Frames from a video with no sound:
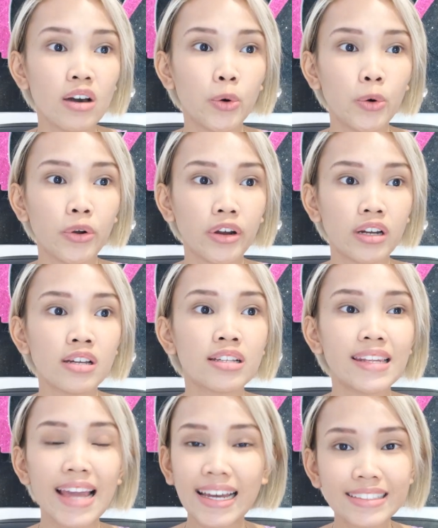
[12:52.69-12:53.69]
or
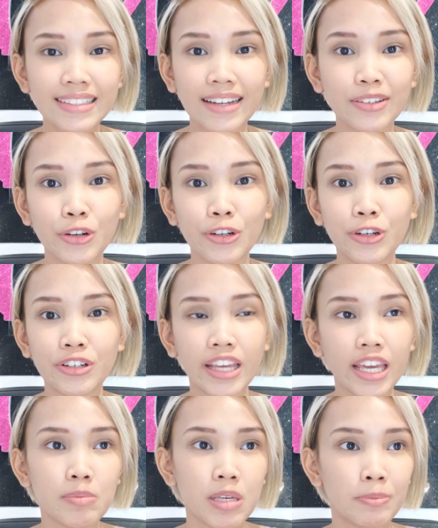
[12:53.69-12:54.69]
land under your name.